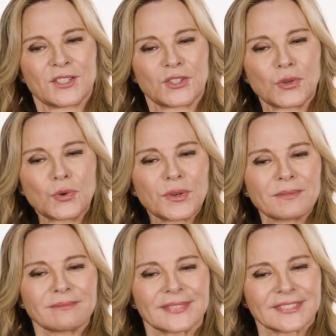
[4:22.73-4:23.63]
to
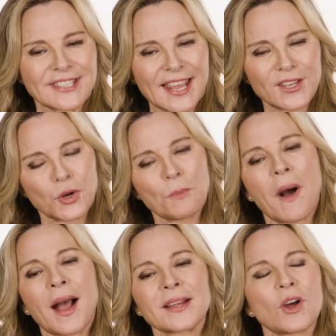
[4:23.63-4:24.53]
take your
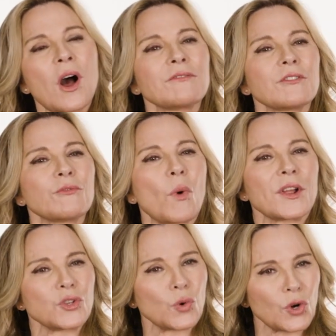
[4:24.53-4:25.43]
mind off of
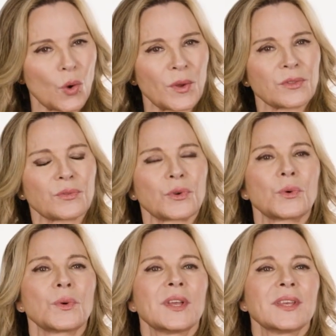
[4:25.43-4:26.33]
what you're going
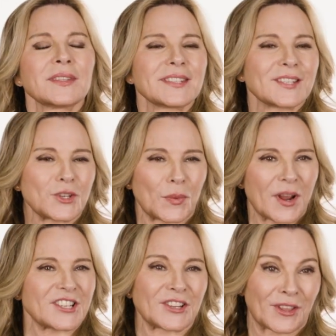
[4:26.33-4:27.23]
through, the
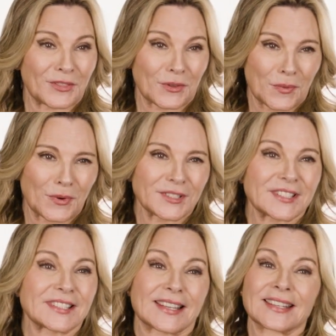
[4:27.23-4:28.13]
situation that the world
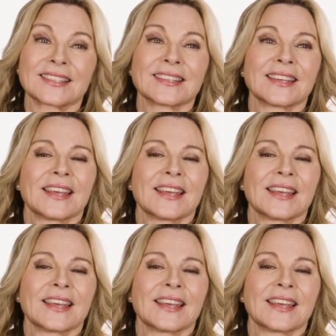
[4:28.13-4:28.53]
is in,